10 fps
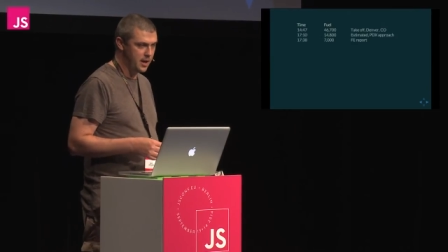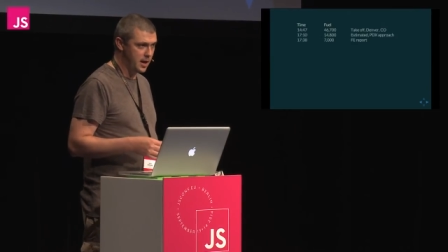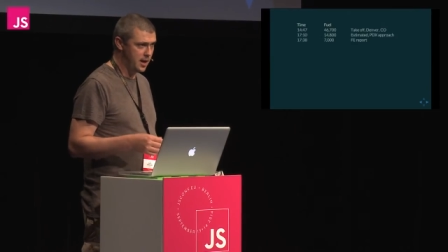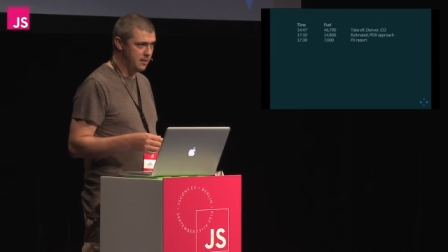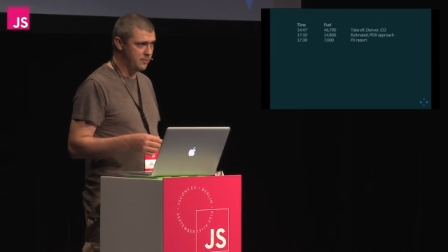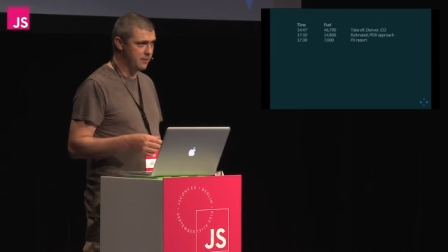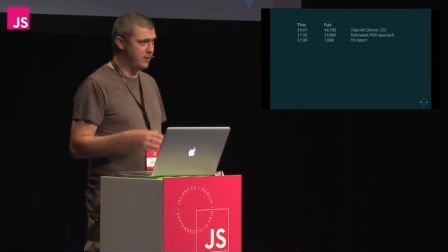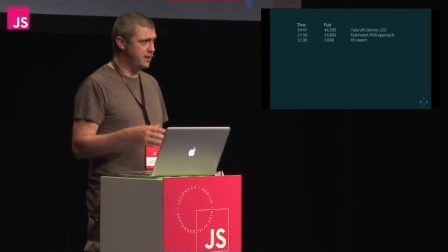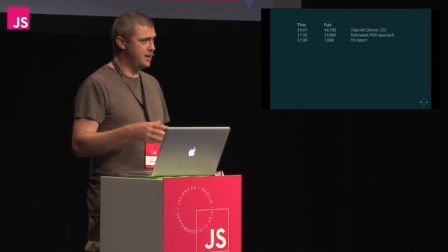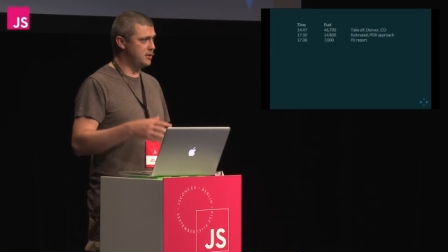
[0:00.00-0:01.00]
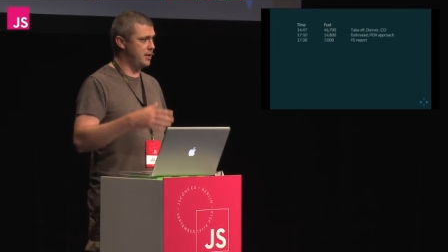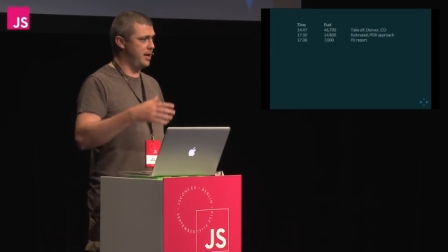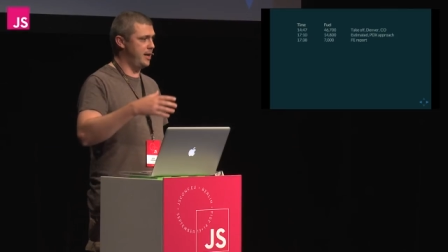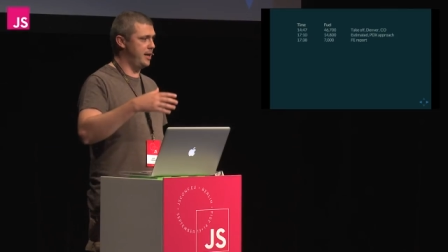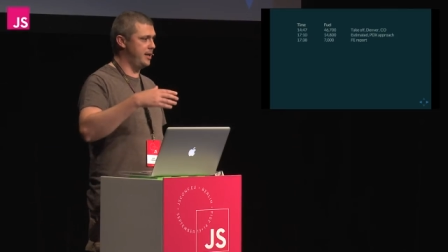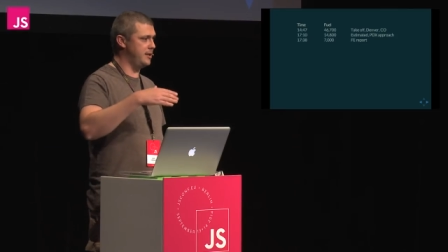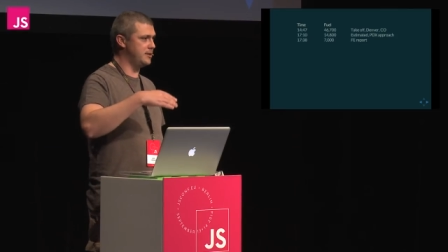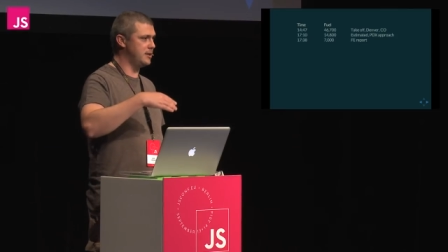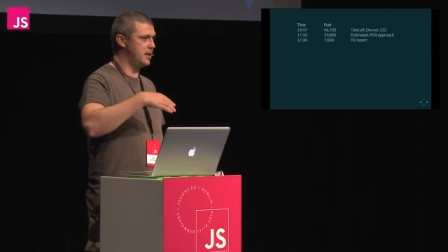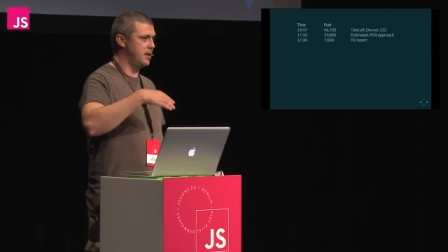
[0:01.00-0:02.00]
And the flight engineer
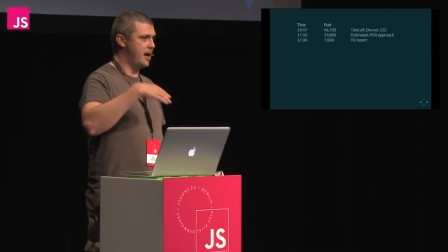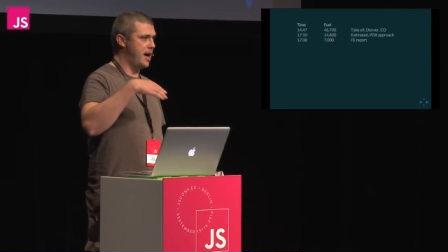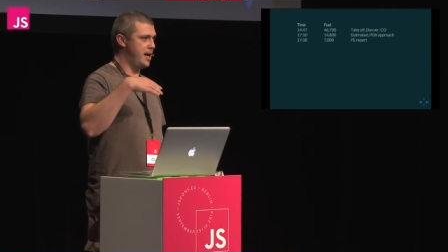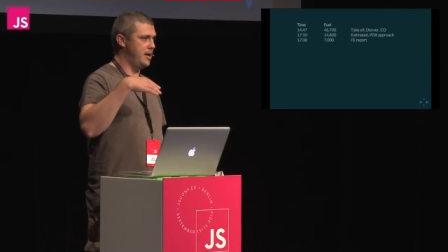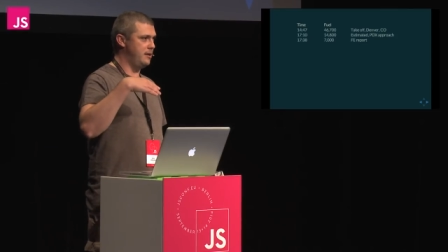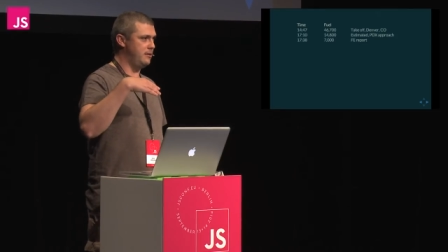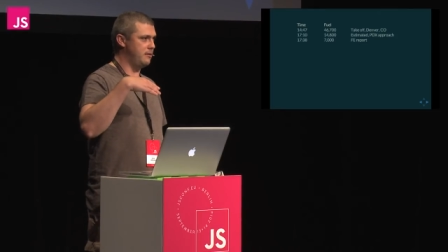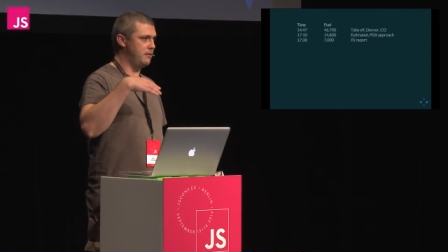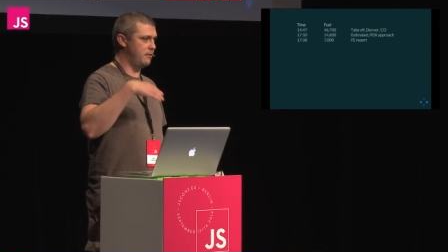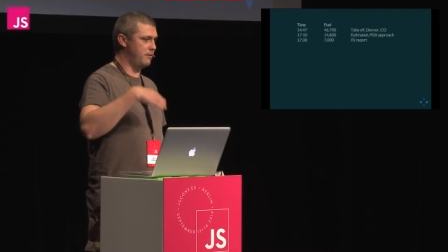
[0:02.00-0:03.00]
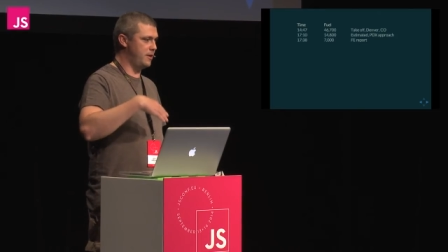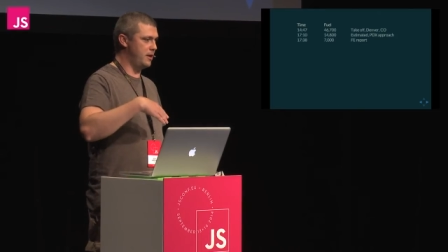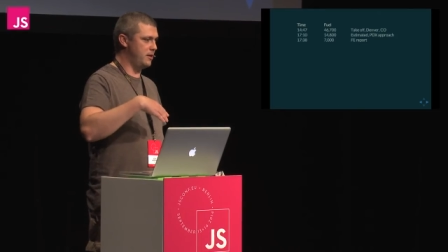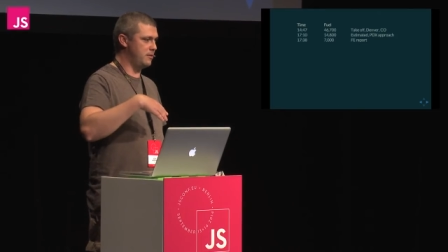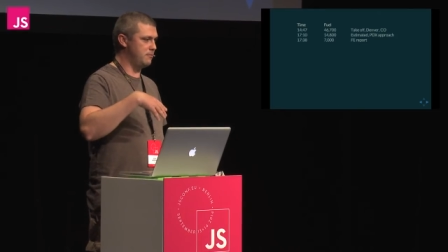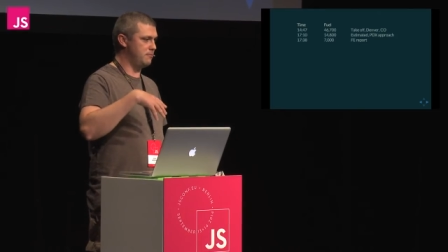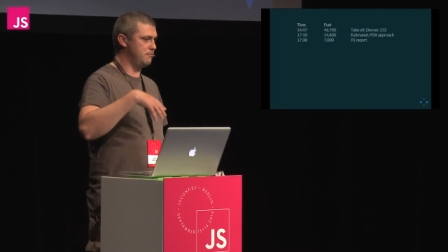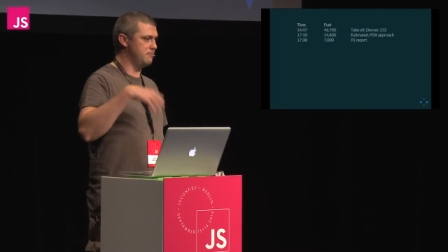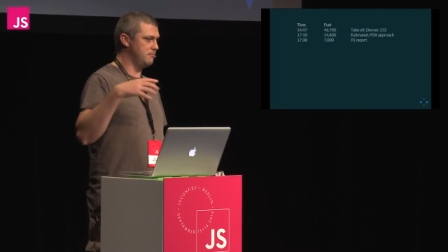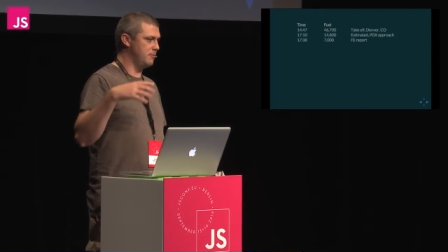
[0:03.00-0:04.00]
is a third,
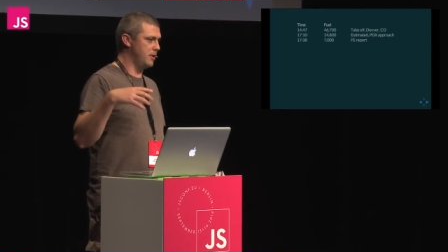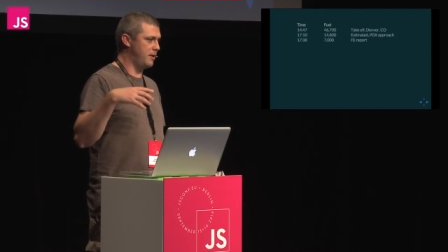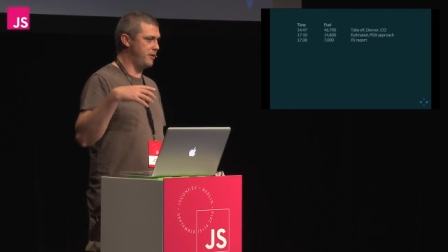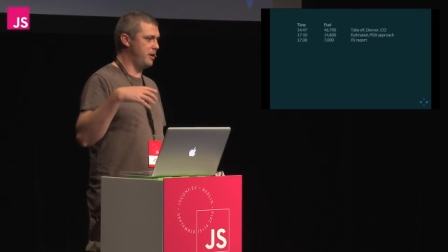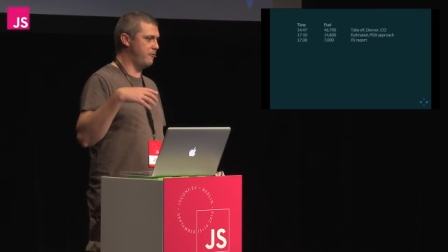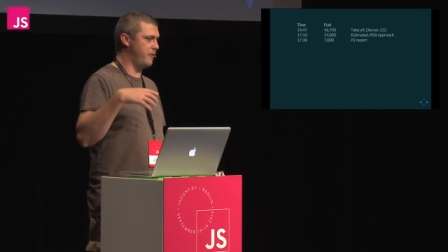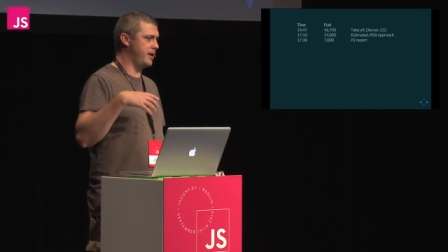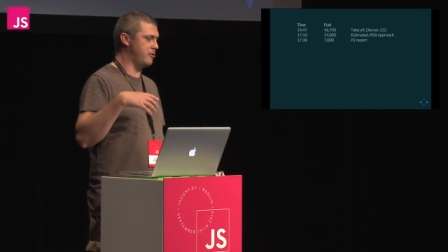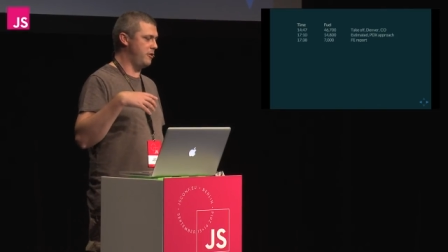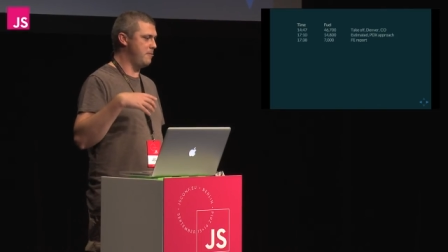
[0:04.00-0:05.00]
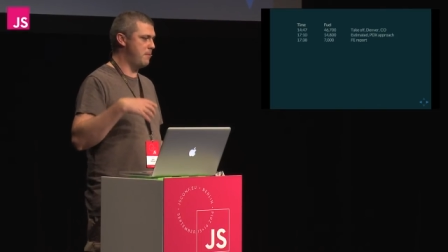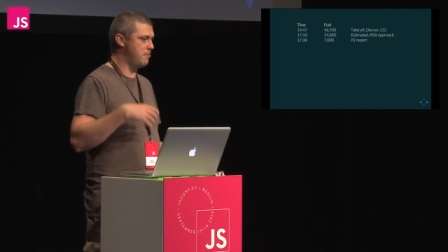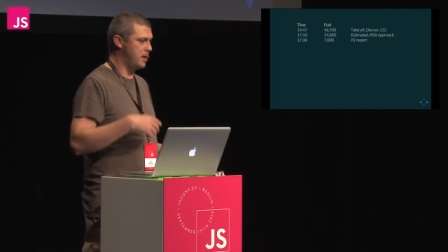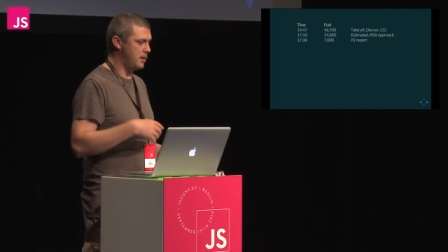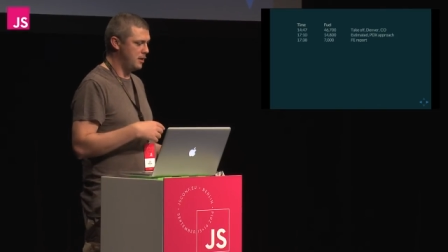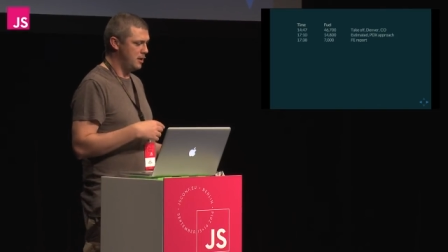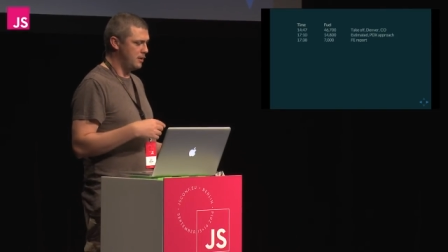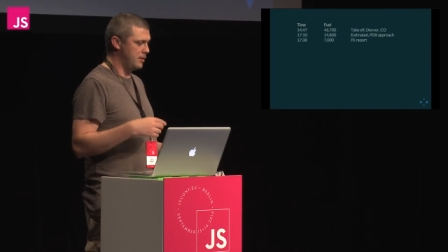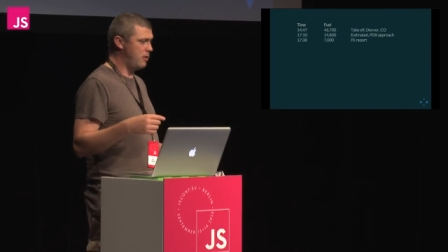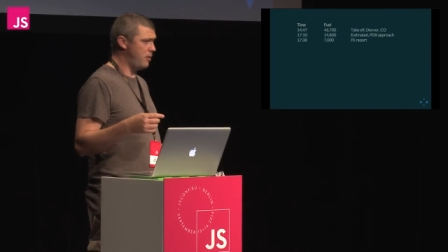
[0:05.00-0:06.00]
a third flight crew member.
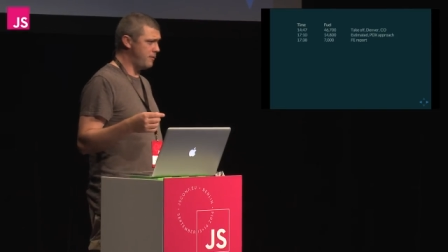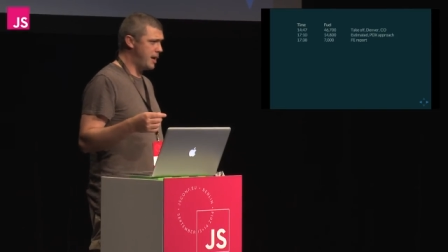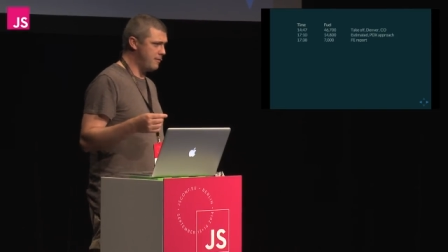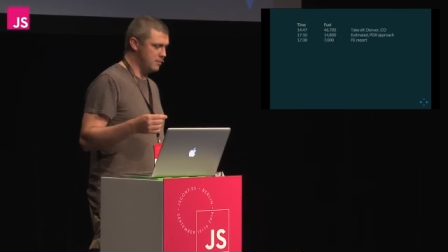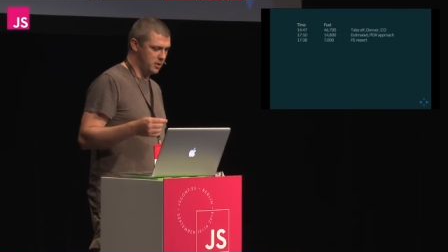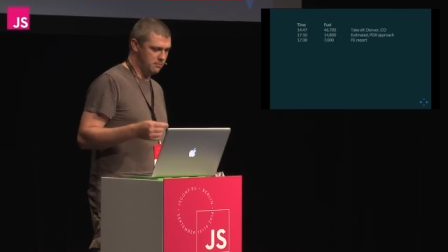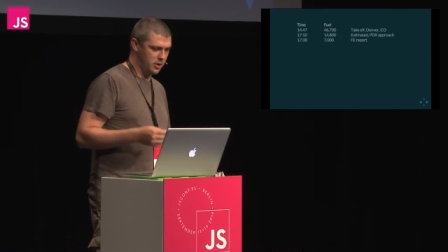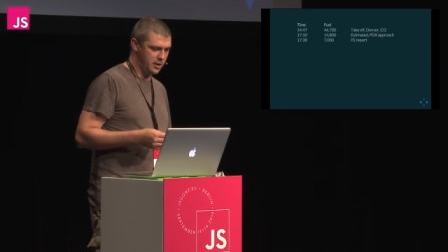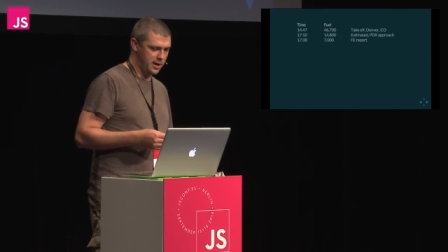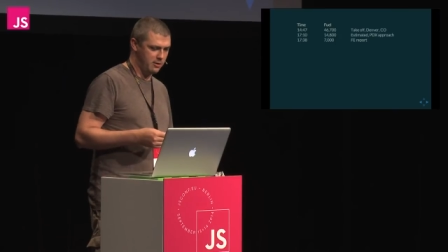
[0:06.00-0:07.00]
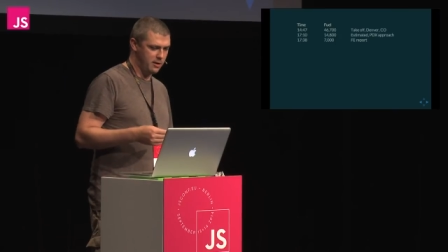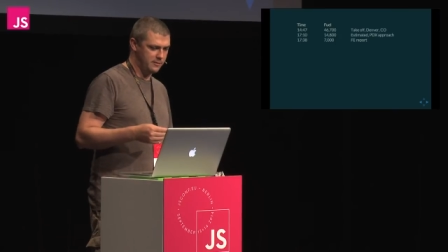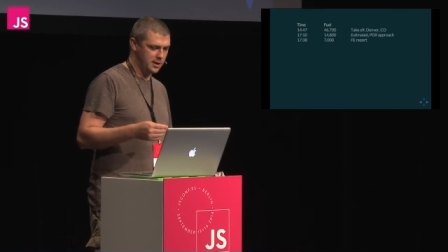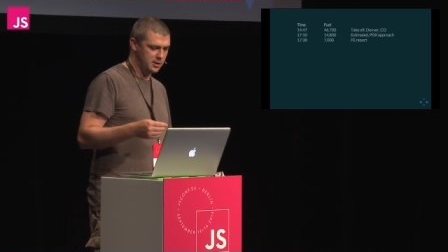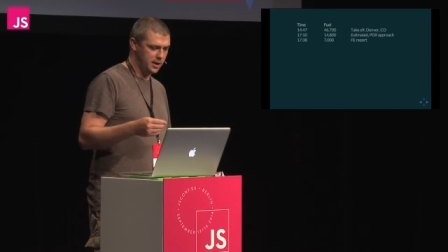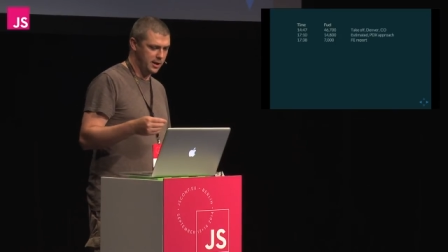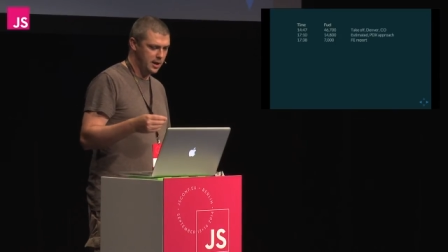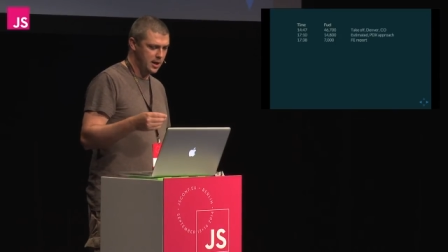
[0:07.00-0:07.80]
They don't often have them on modern aircraft, actually.